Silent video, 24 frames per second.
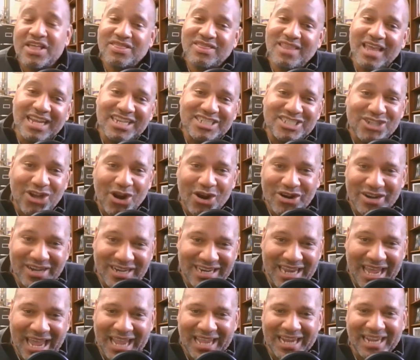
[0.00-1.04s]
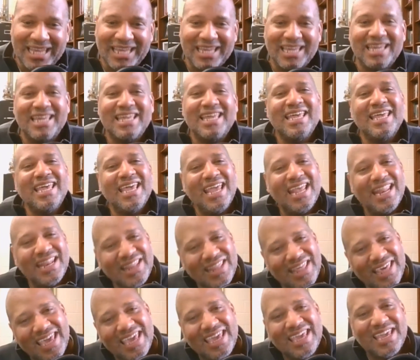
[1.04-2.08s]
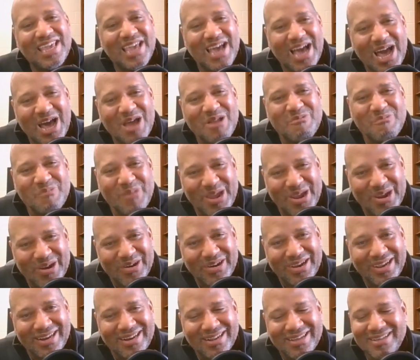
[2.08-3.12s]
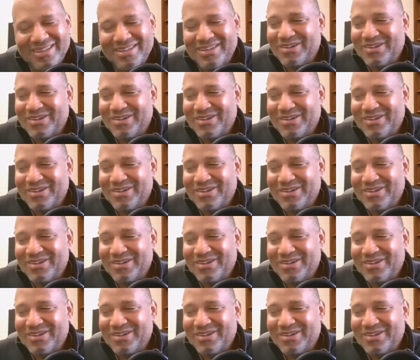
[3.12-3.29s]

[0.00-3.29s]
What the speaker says: They start dating, and they got married.